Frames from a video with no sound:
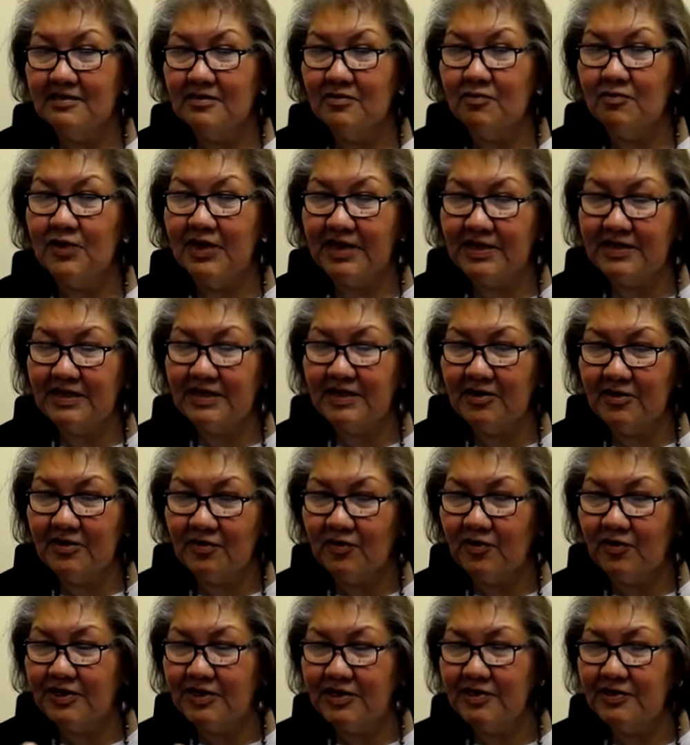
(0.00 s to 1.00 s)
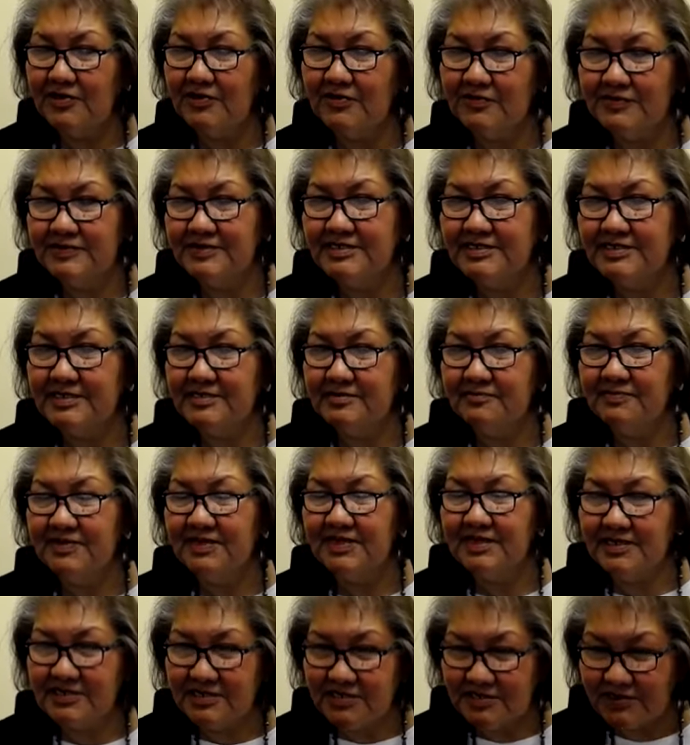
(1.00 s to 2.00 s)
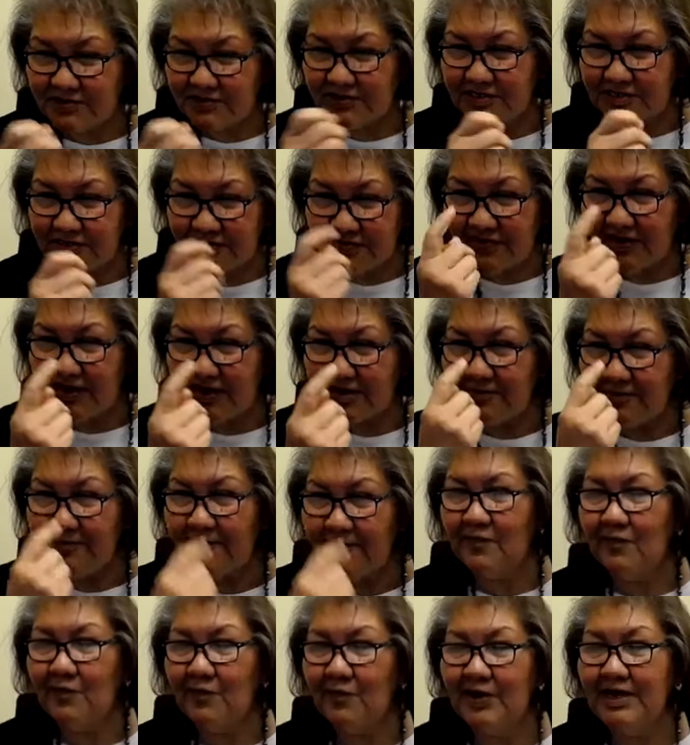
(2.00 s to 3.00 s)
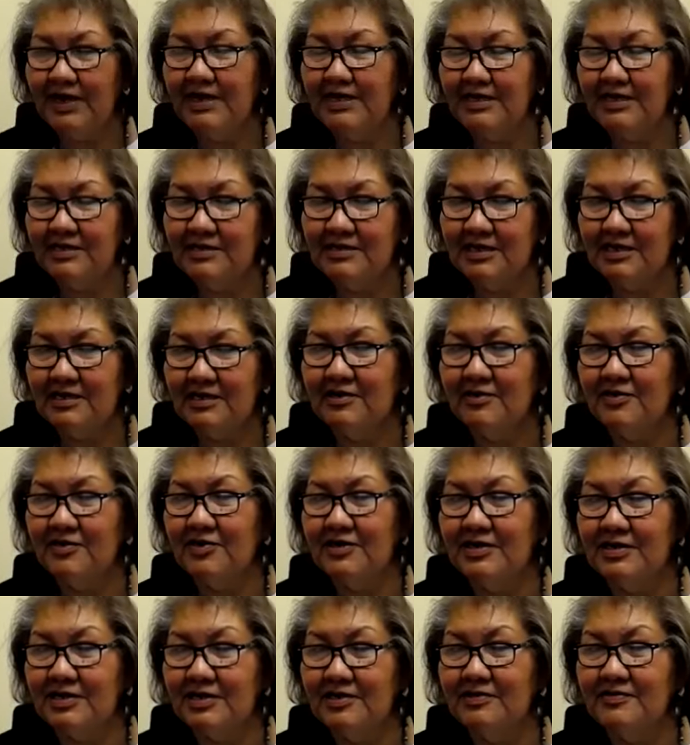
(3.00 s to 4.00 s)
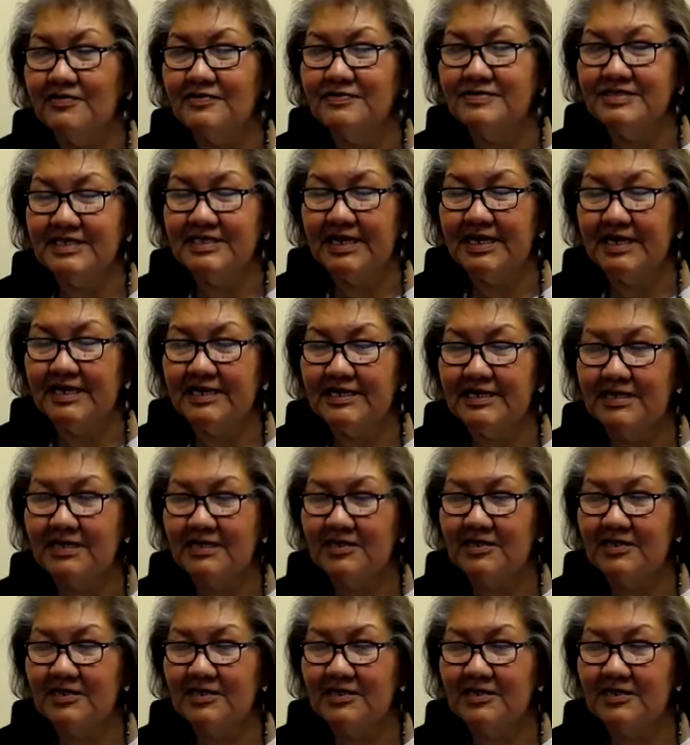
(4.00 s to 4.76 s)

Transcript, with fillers: the way that you're going to use it because you you got a way that you're going to use that